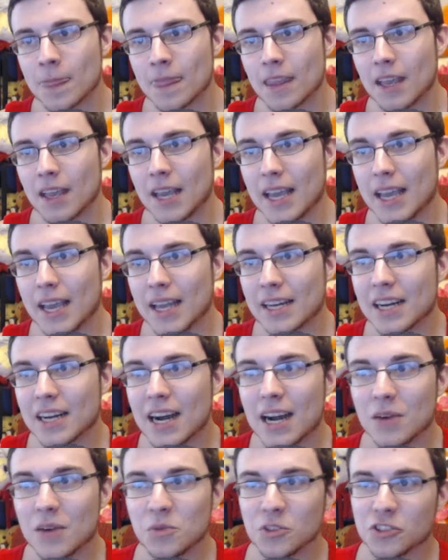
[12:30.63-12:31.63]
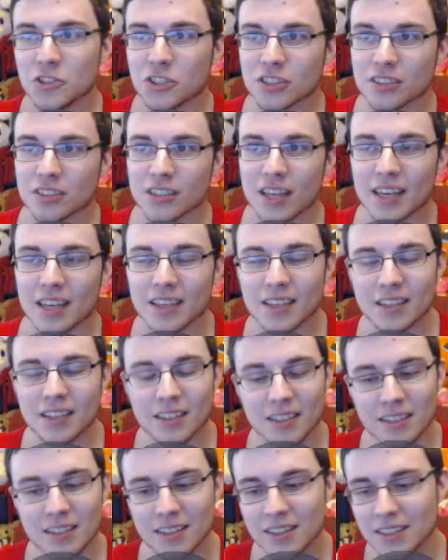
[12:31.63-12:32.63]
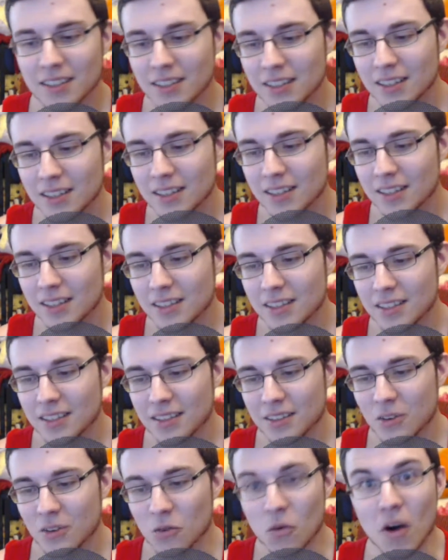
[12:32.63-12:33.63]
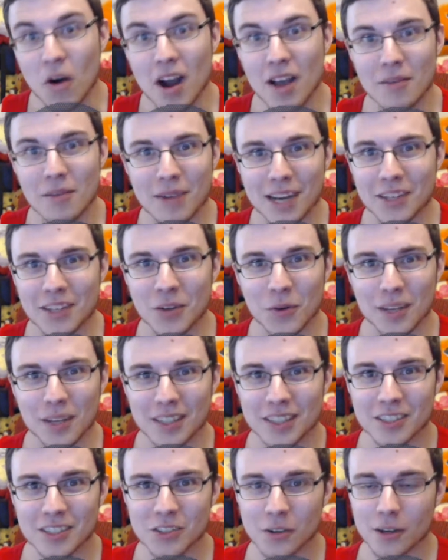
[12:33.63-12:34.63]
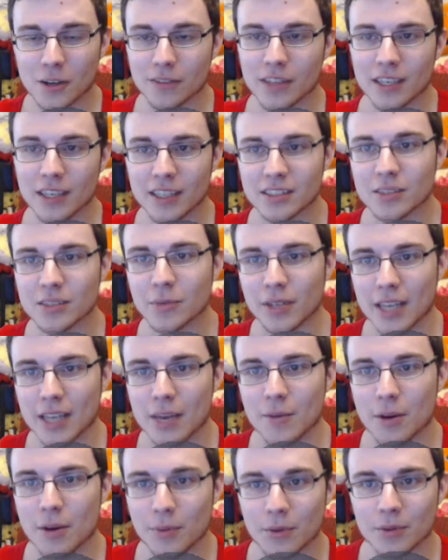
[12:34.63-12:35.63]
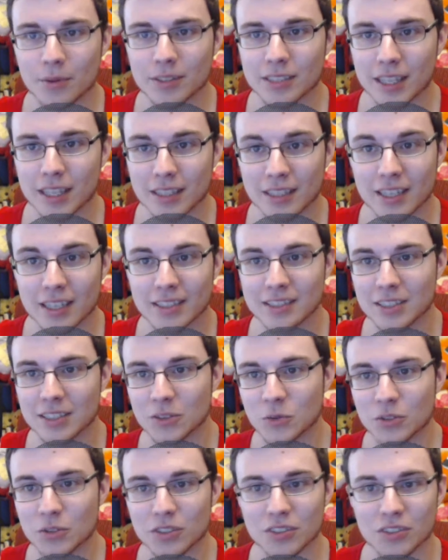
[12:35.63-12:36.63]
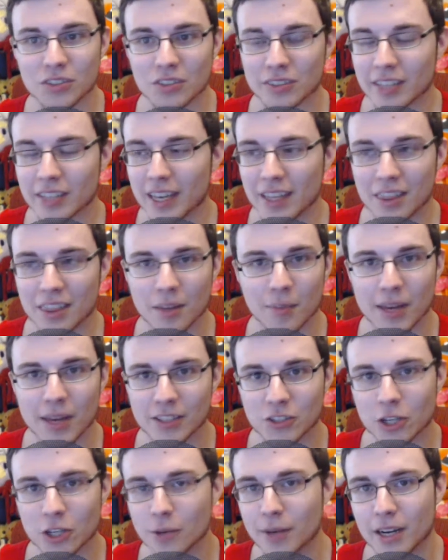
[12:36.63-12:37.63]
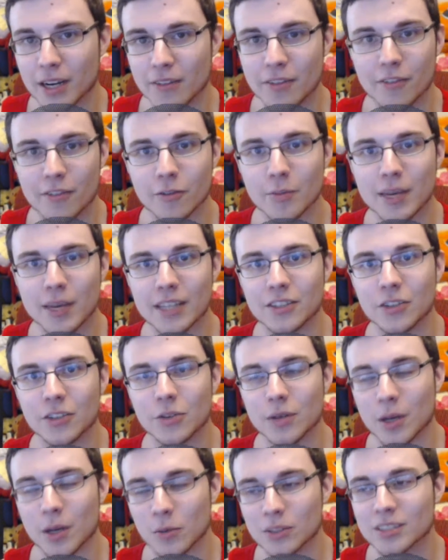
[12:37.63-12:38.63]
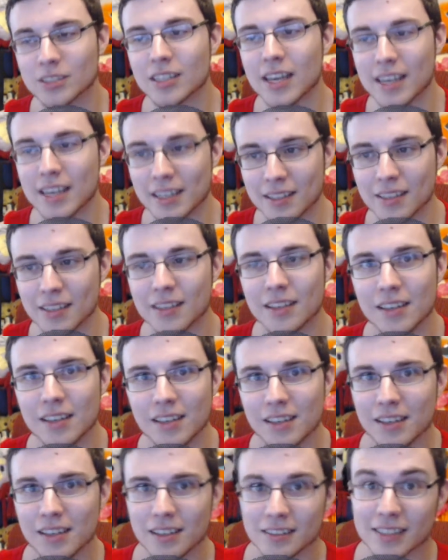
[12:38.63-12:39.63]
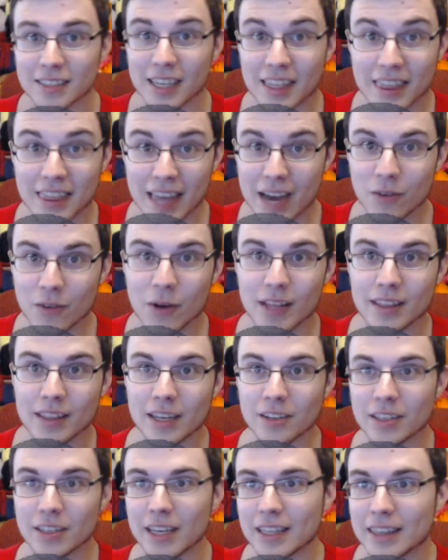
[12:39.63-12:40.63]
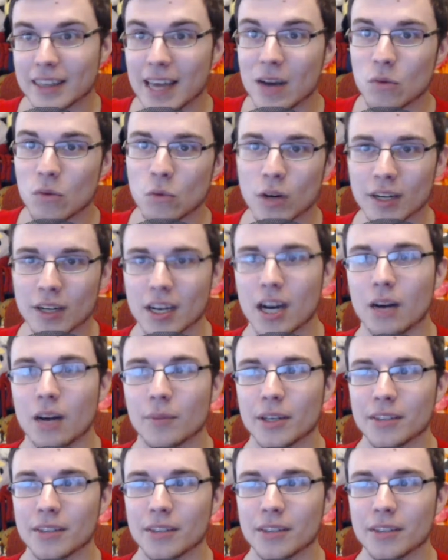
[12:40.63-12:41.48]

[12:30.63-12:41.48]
And I was just like, why am I doing this sort of thing? And someone came up and was like, Lance, this was like the best tournament I've ever been to. And I was like that right there, like that one comment